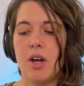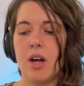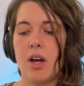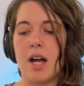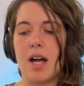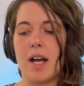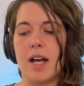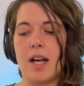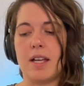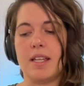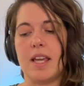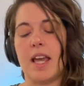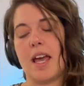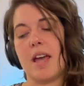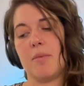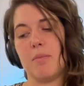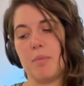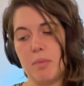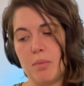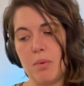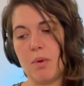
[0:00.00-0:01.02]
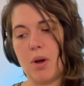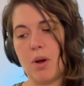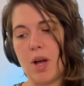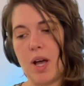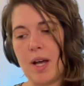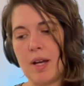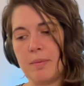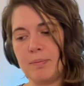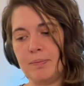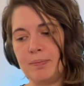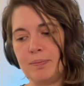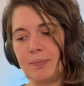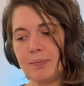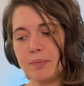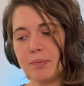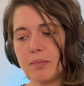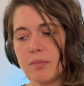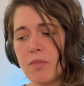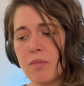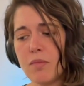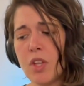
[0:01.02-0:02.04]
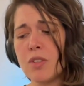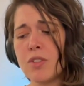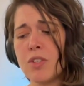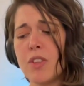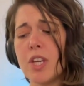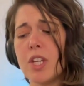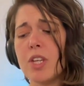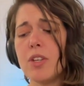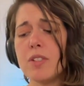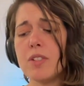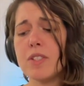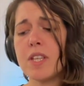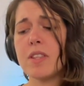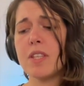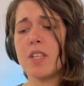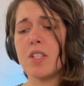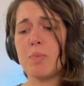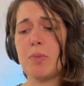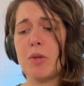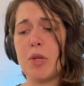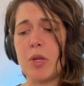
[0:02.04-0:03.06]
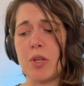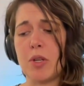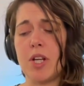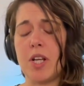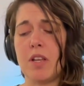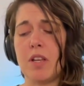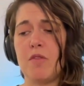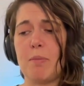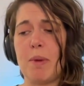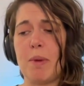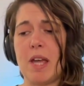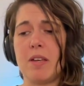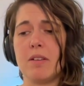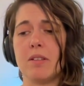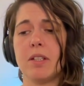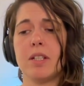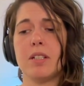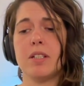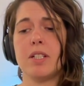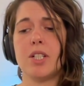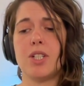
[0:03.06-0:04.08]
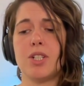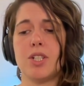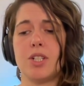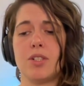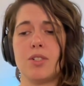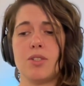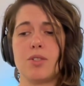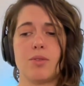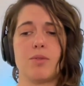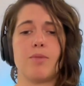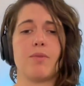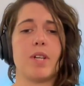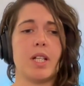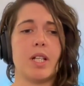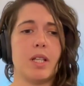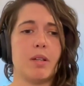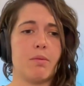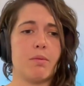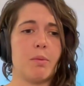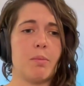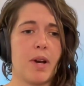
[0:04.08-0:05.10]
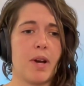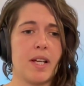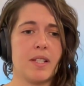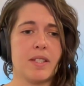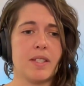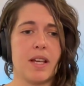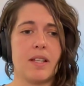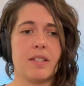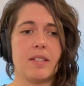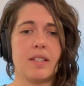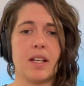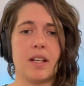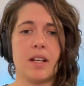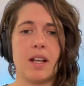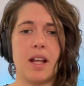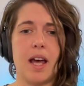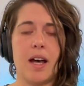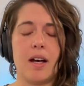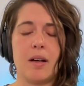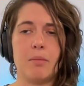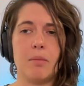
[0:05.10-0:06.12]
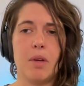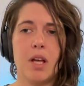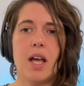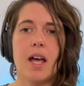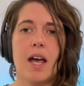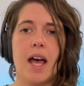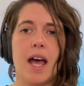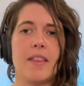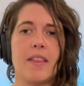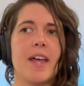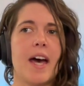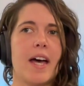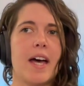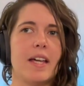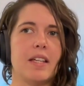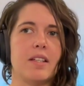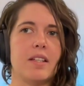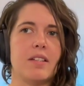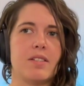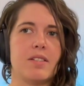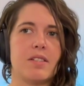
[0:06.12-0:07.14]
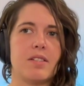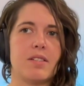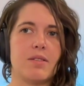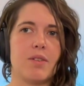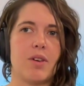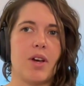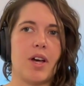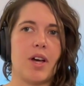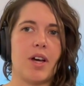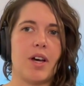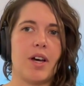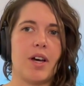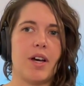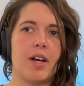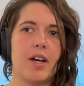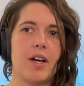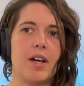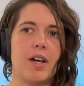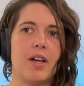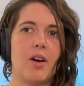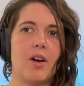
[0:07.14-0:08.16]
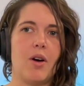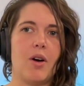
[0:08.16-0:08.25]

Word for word: uh, yeah, um, so they're using these punitive bail conditions to really repress us, and um, and that is uh,